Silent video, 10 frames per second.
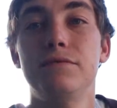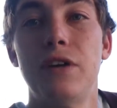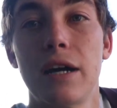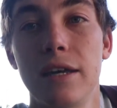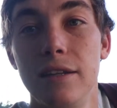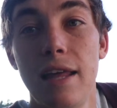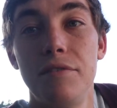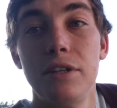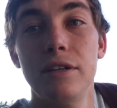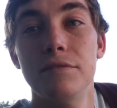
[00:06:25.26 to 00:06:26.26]
fucking
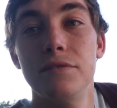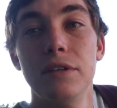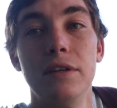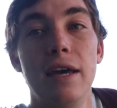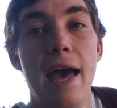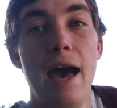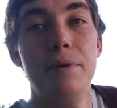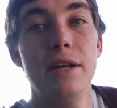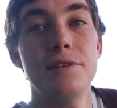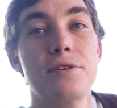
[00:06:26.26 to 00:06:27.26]
level of
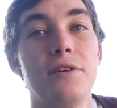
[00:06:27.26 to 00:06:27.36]
happiness.